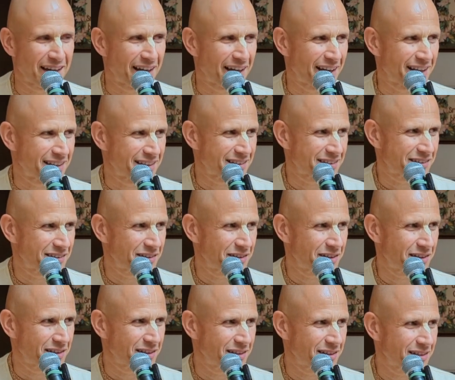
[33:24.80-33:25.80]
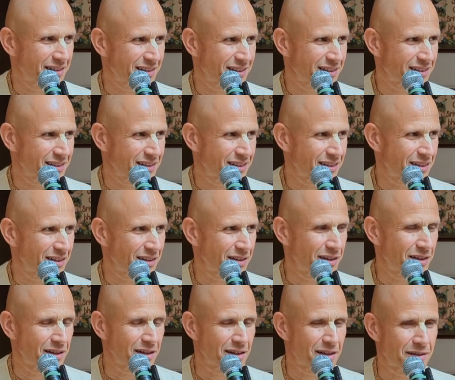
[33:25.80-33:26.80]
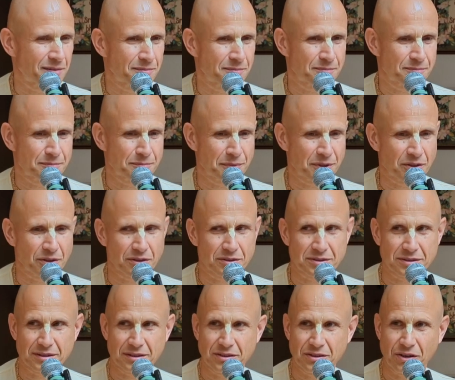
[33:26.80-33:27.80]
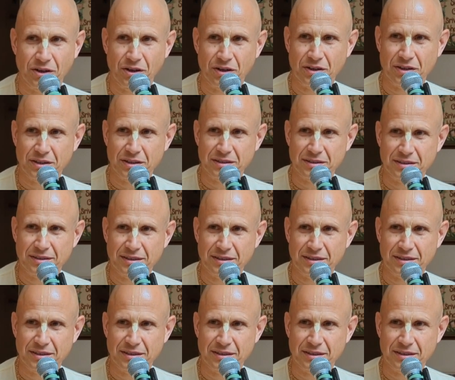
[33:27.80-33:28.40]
And he, because the dog